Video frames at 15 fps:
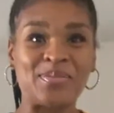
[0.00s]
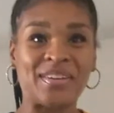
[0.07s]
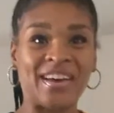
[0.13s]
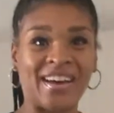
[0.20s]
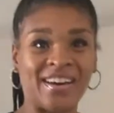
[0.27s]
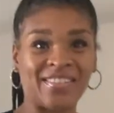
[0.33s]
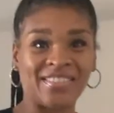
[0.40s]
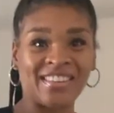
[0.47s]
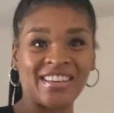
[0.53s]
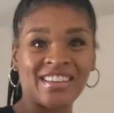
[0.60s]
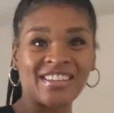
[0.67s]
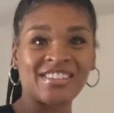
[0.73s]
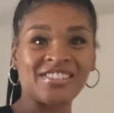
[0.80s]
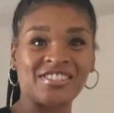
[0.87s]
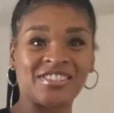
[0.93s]
now
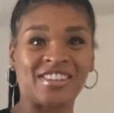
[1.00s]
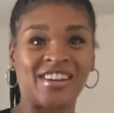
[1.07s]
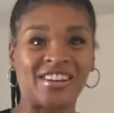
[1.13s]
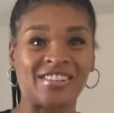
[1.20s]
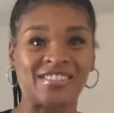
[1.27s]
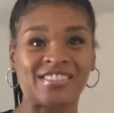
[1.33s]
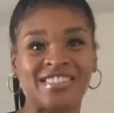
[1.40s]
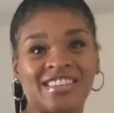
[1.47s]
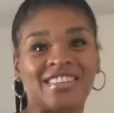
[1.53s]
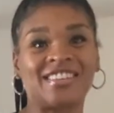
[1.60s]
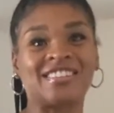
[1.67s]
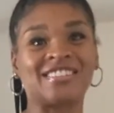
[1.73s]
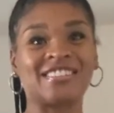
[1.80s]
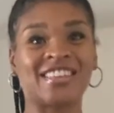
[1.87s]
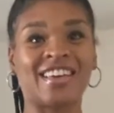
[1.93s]
this shirt
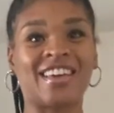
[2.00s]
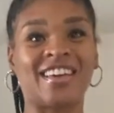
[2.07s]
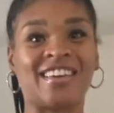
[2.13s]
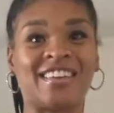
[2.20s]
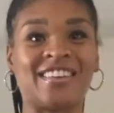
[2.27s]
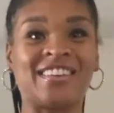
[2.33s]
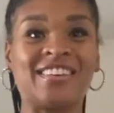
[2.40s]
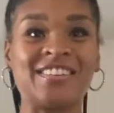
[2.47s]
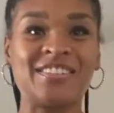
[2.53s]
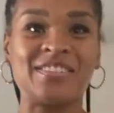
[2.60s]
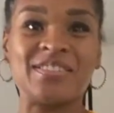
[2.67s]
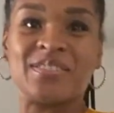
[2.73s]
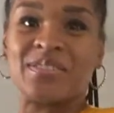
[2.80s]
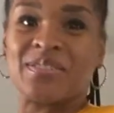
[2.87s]
is cute.